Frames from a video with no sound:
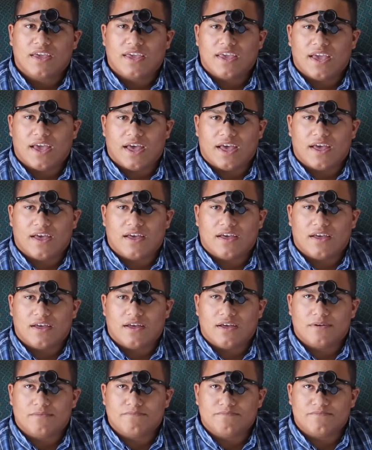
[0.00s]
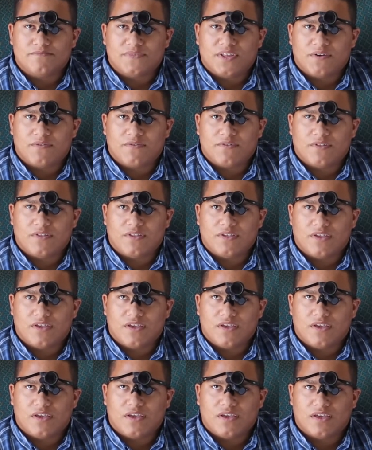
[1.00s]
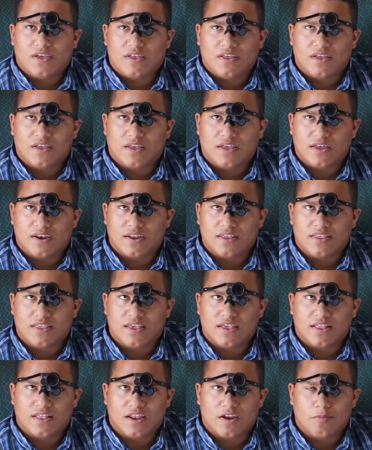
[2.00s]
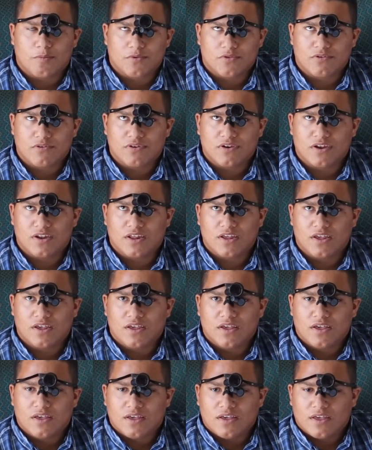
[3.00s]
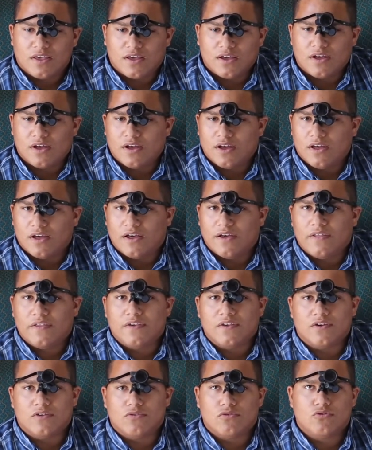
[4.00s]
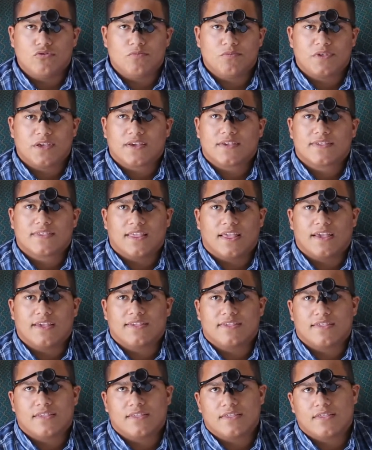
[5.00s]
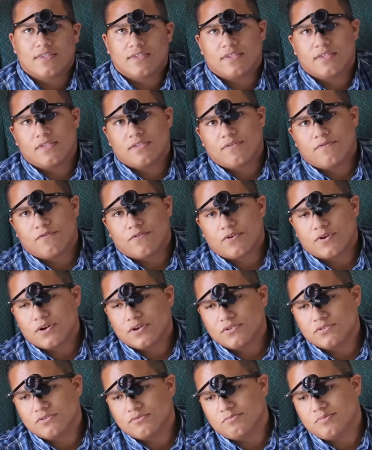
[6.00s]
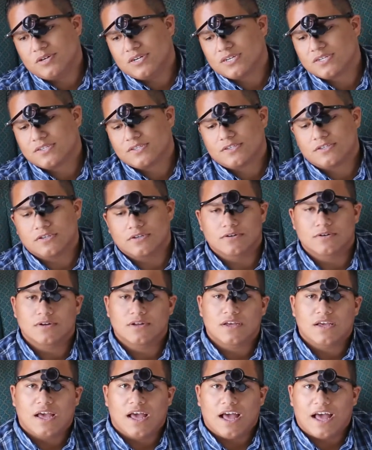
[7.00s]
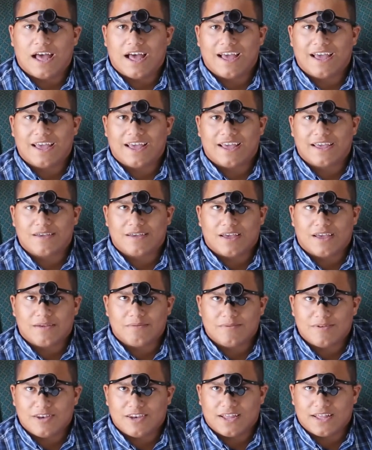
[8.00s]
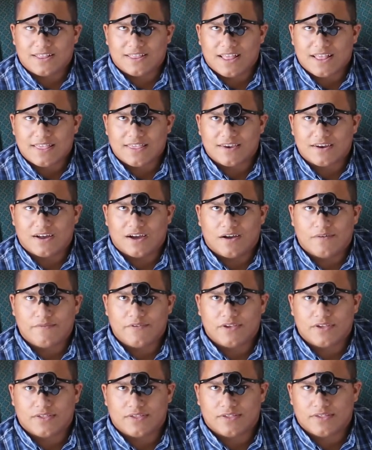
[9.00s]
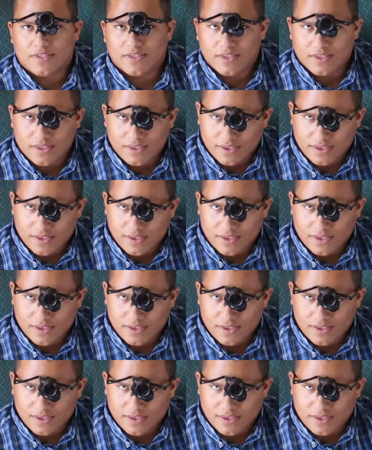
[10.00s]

Yeah, um, definitely gonna take that opportunity. Uh, you know, ZoomText licenses for a 100 bucks. So I, I I mean that that's an obvious